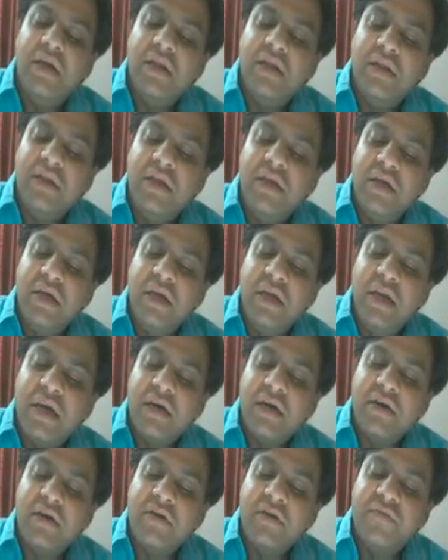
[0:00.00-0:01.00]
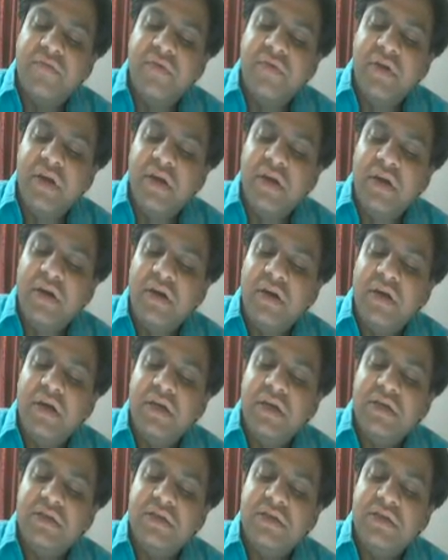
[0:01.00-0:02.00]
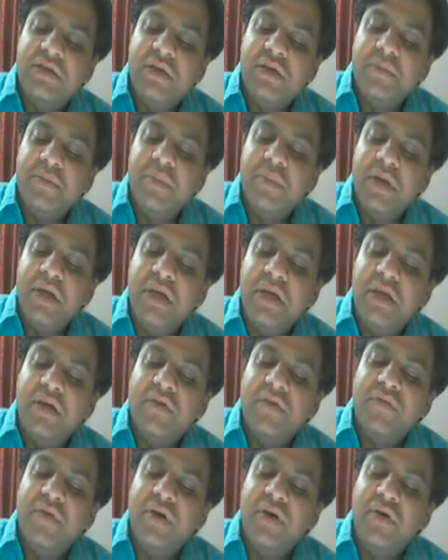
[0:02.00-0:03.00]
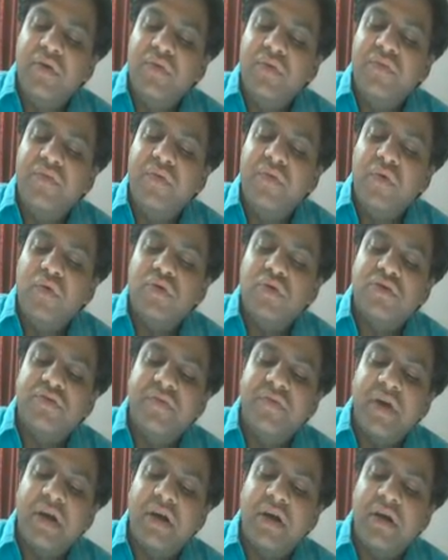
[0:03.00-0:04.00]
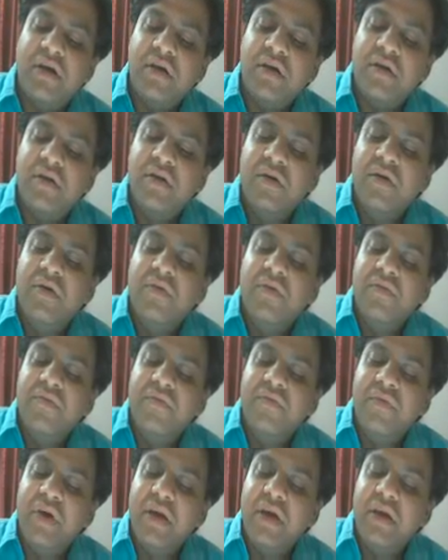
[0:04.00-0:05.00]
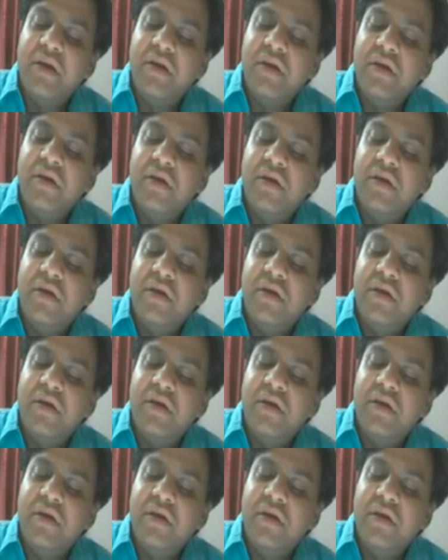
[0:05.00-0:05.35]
the electric field is simply equal to force vector when